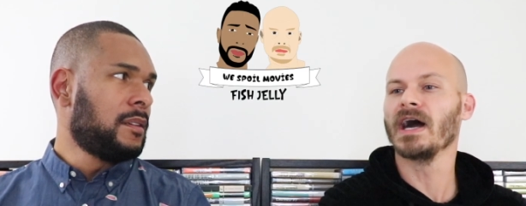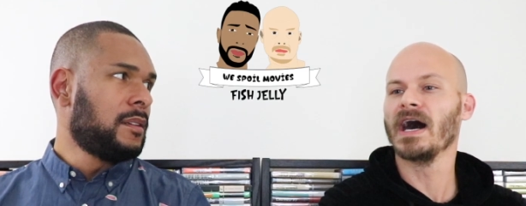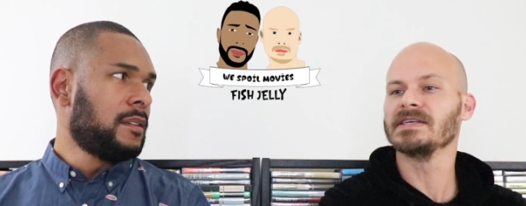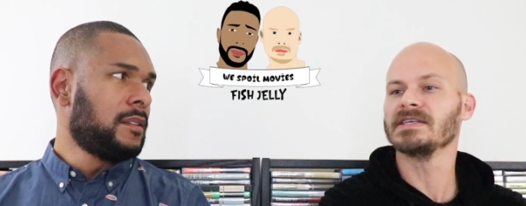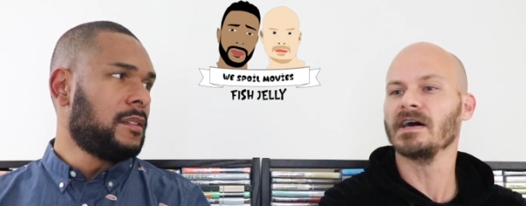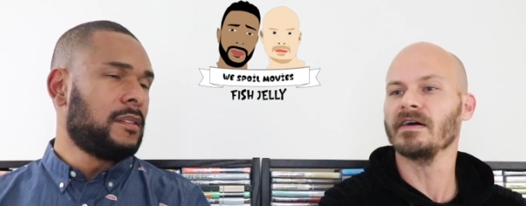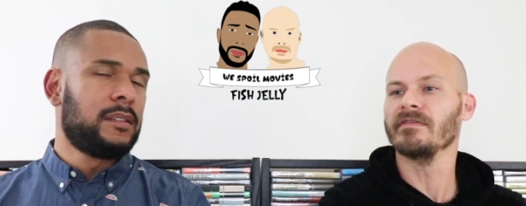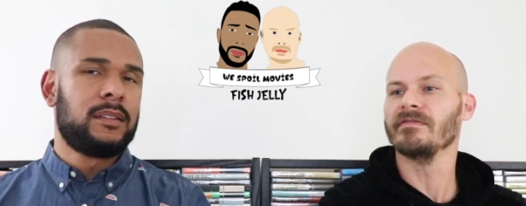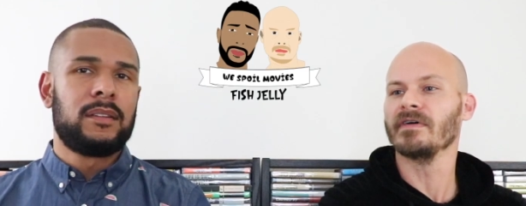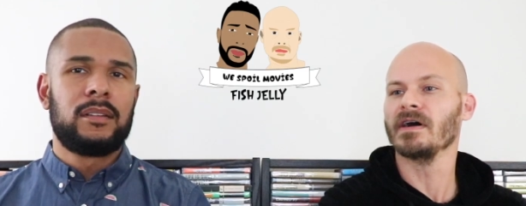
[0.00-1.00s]
Speaker 1: guise
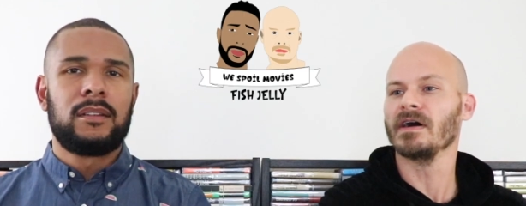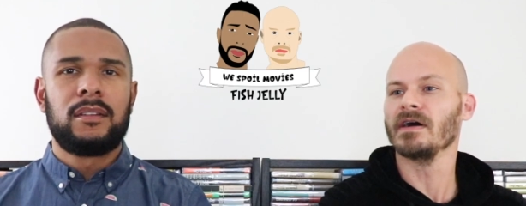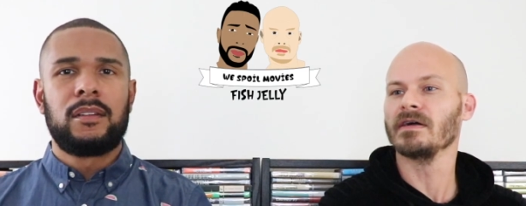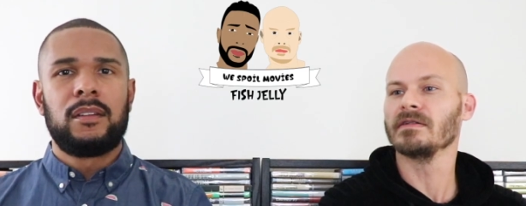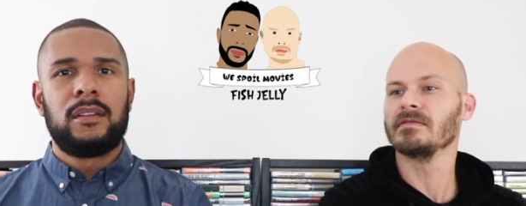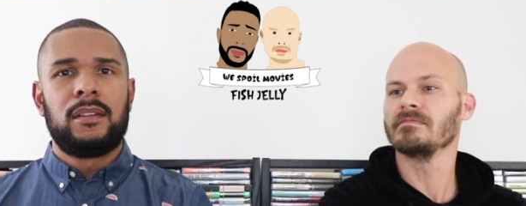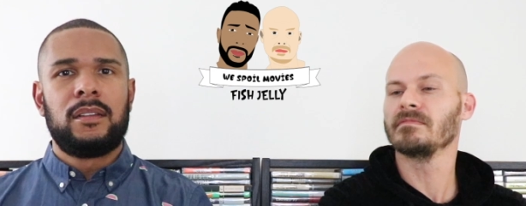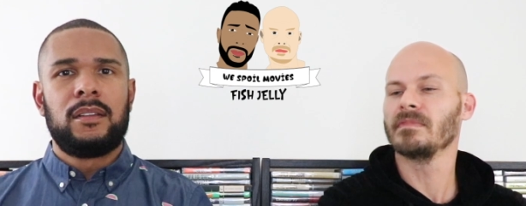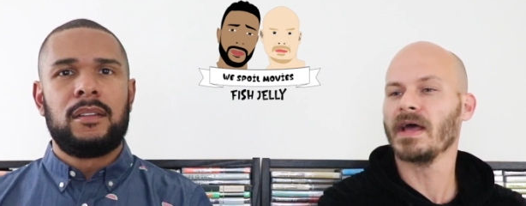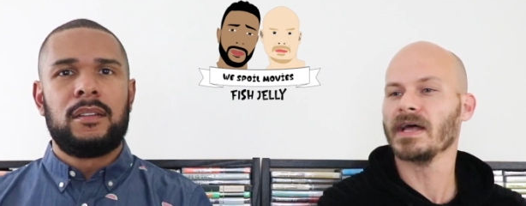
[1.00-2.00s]
of uh,
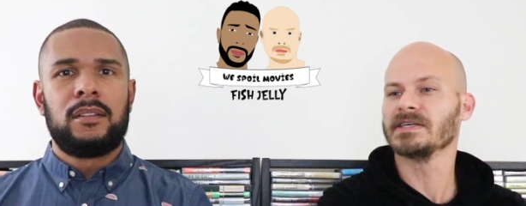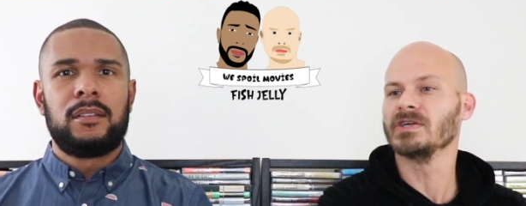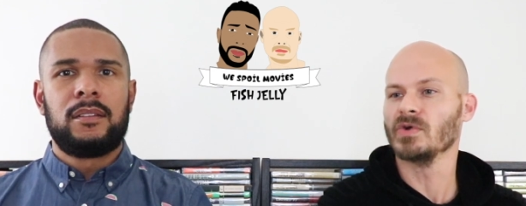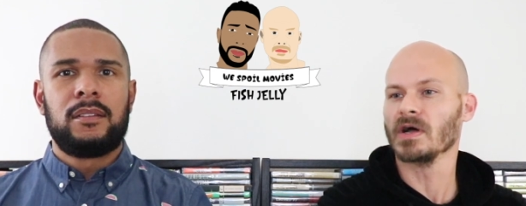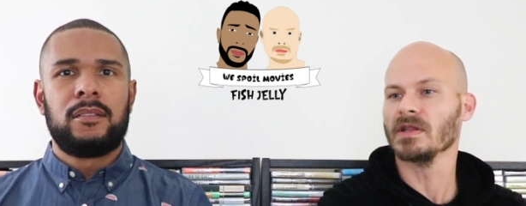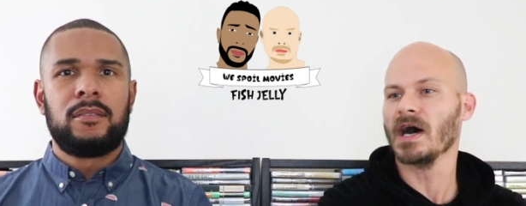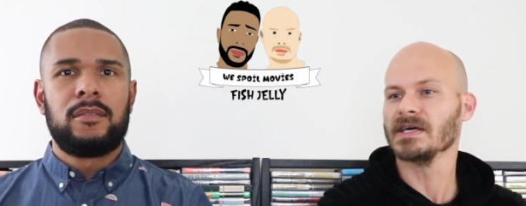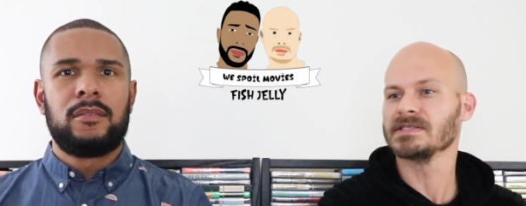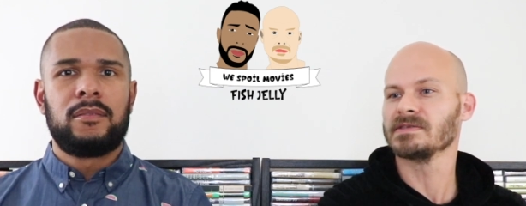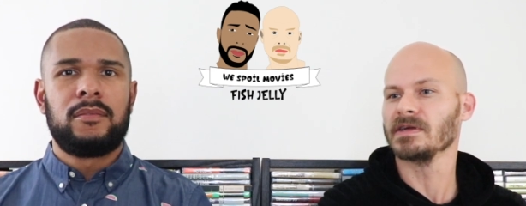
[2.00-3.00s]
anti drug
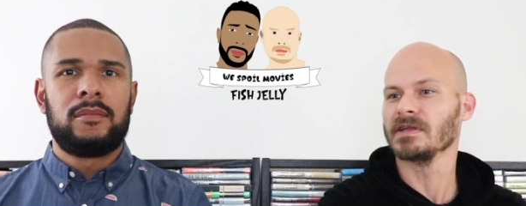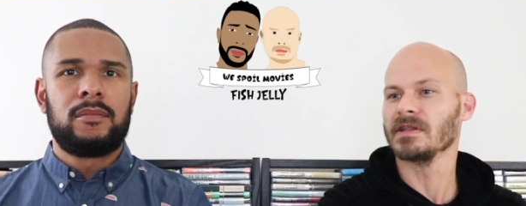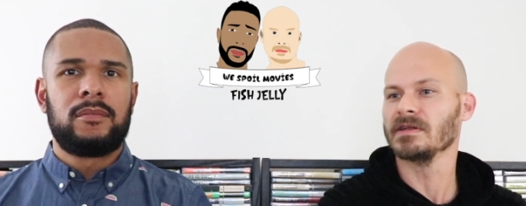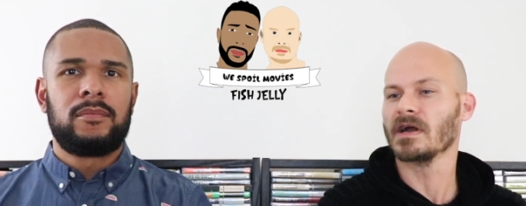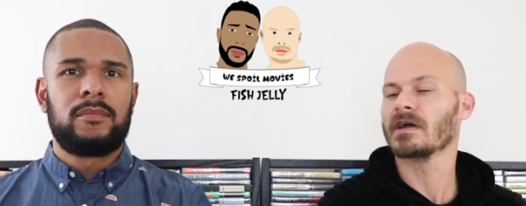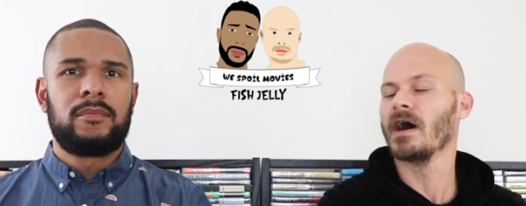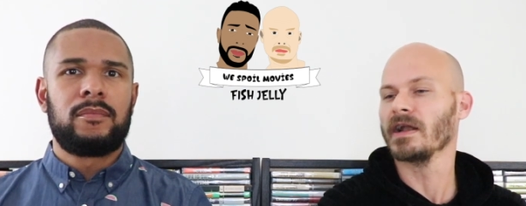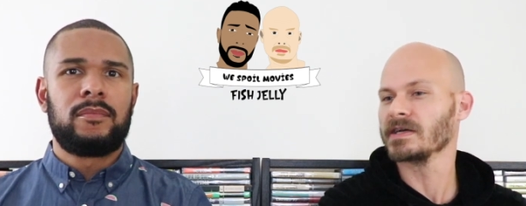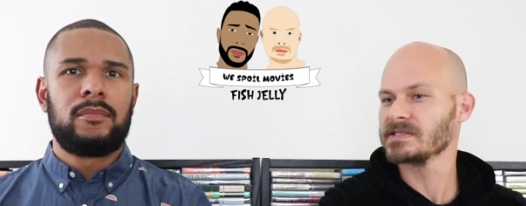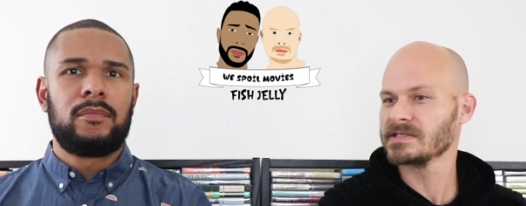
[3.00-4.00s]
laws, uh, the
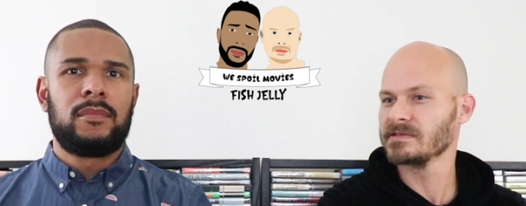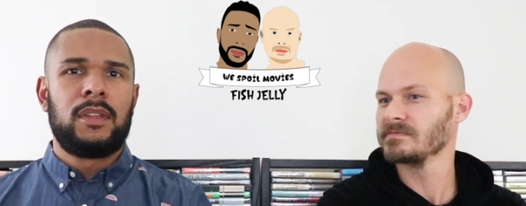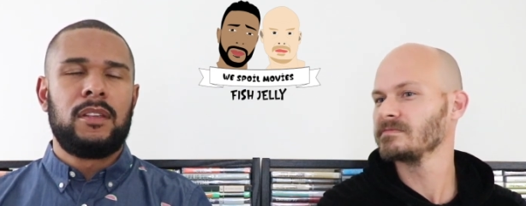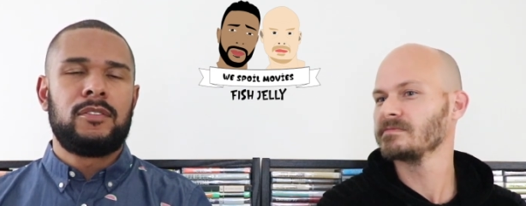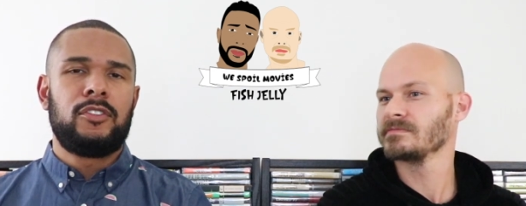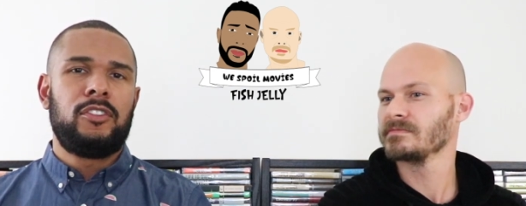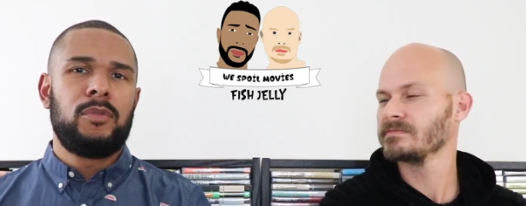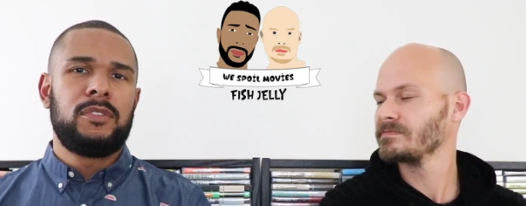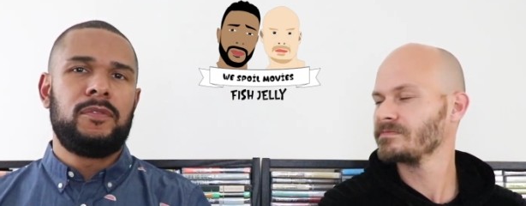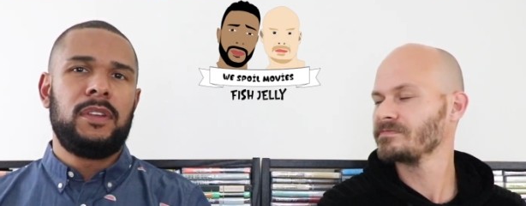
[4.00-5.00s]
narcotics. So she
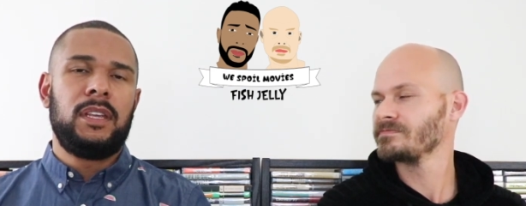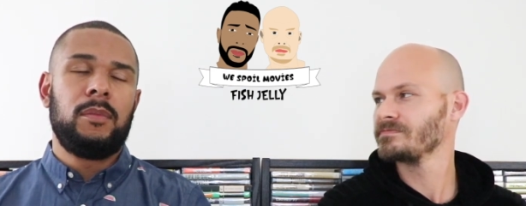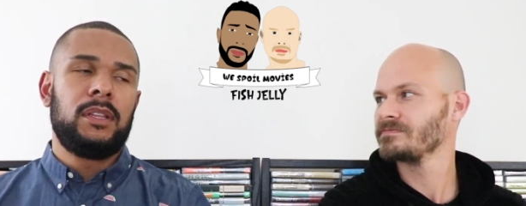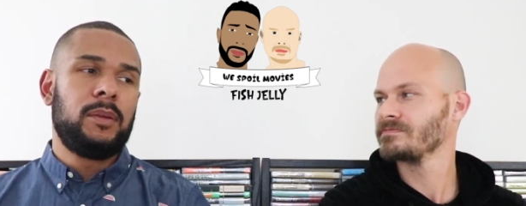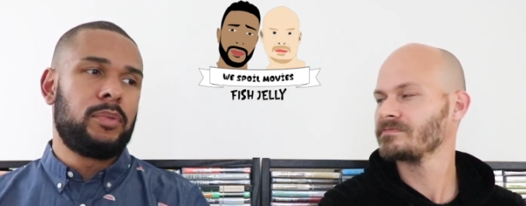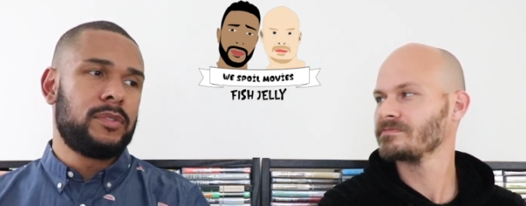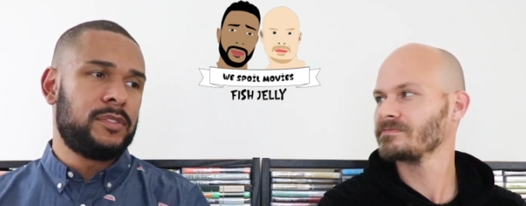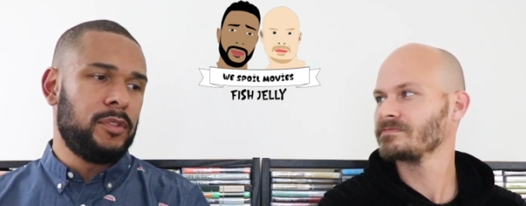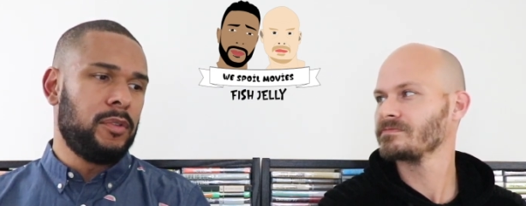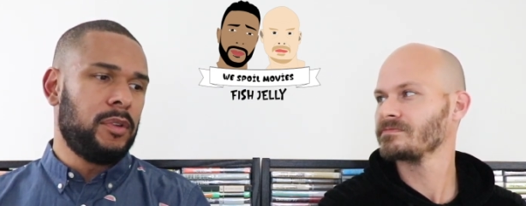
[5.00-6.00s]
was
Speaker 2: vehemently
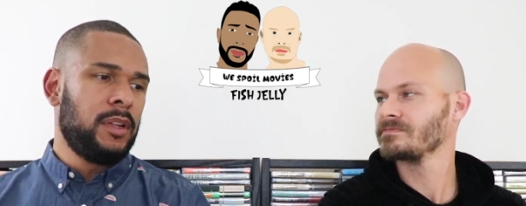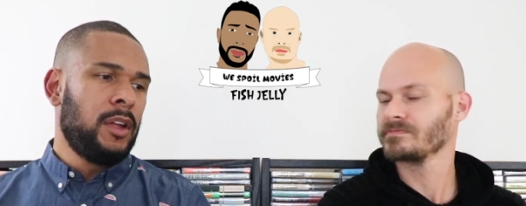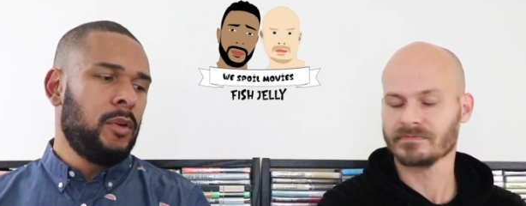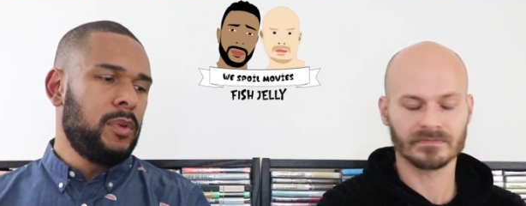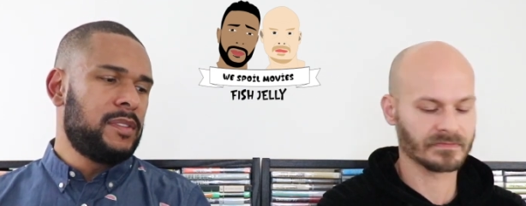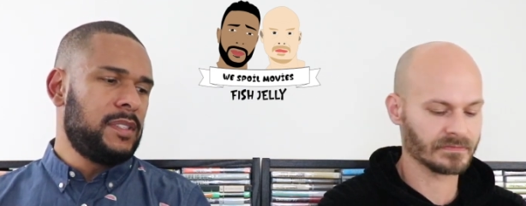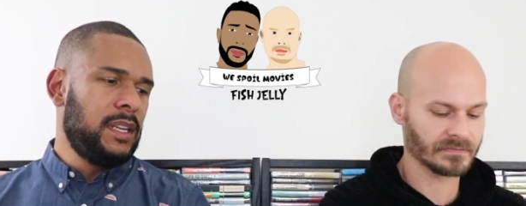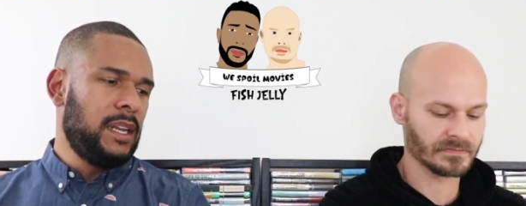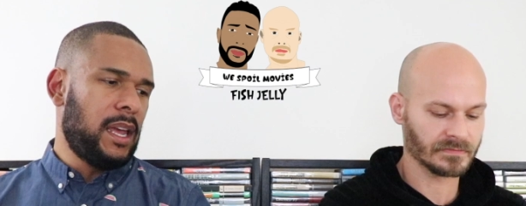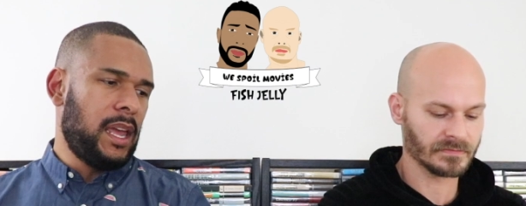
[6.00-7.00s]
pursued. We
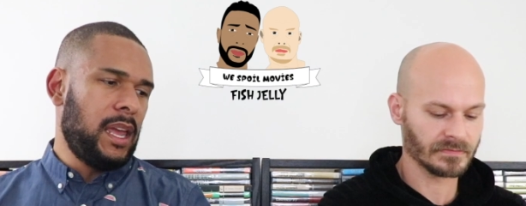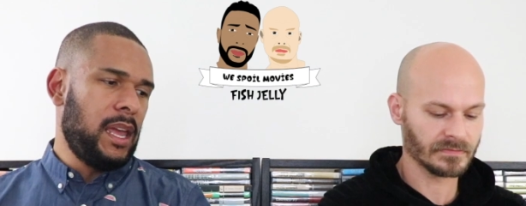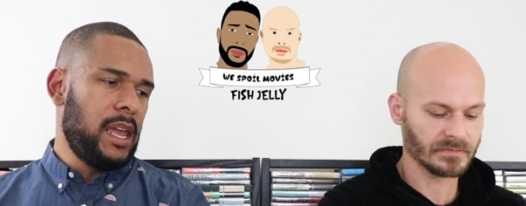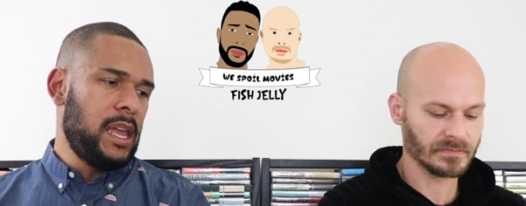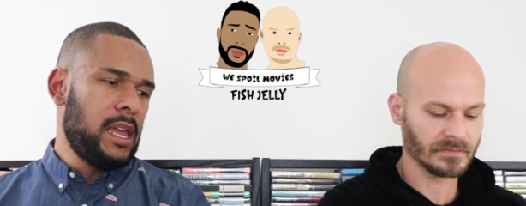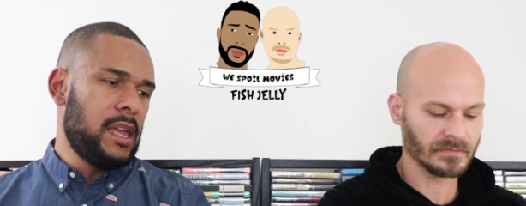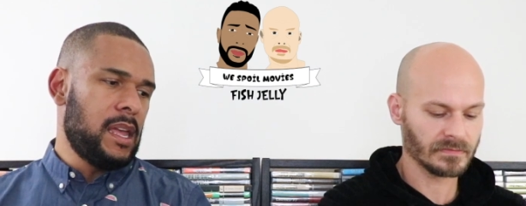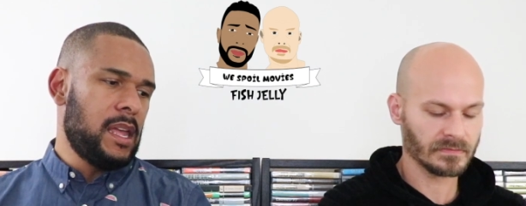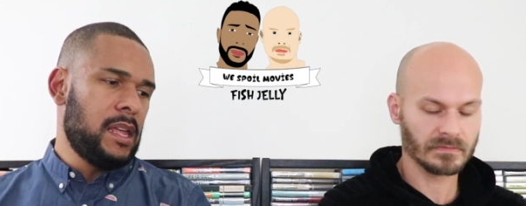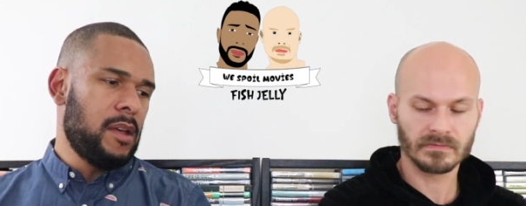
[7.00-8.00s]
see a
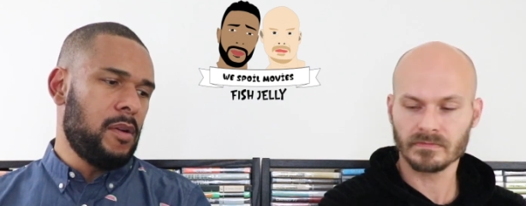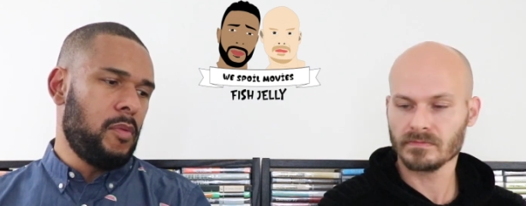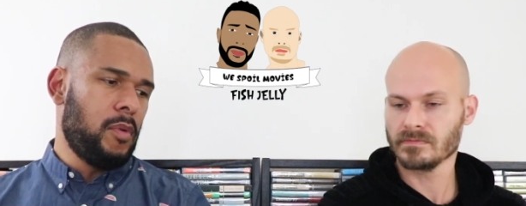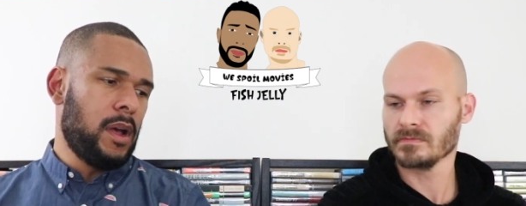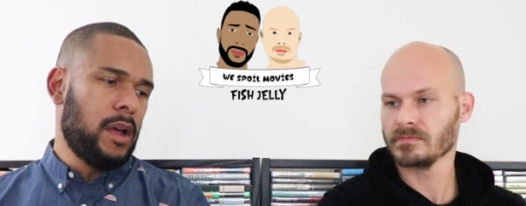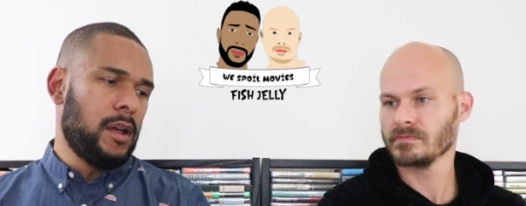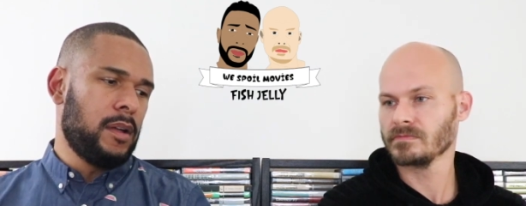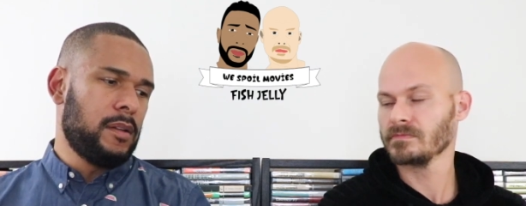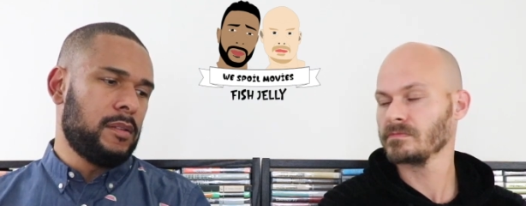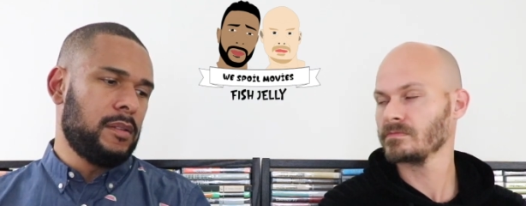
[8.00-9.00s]
uh,